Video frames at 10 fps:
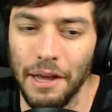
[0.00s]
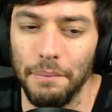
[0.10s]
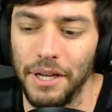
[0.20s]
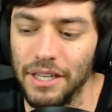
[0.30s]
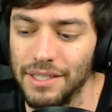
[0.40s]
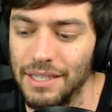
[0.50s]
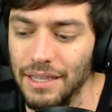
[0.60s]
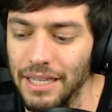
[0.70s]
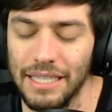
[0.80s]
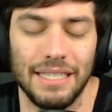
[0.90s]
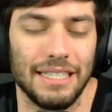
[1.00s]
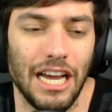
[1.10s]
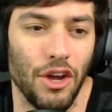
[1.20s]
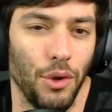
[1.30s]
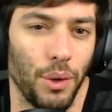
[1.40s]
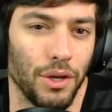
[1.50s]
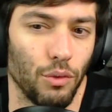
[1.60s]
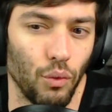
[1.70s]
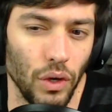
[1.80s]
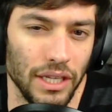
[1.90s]
because this is how you
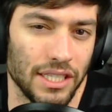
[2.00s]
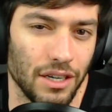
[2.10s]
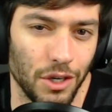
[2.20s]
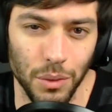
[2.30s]
can really start